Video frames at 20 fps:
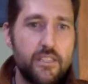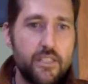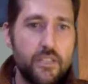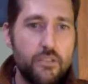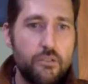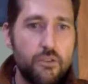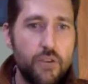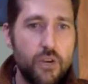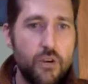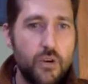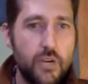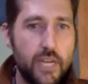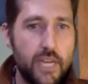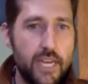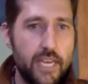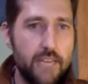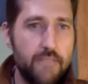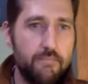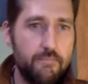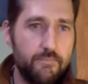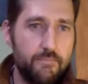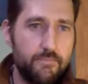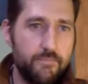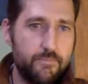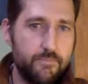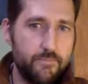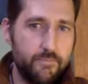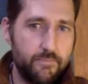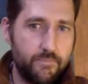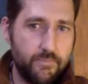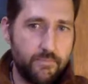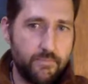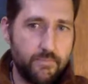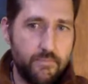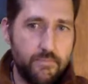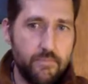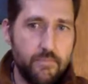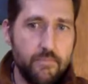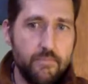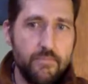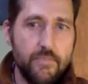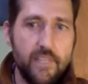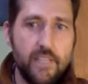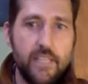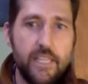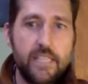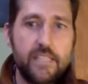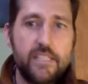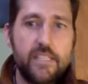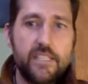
to grow again. that's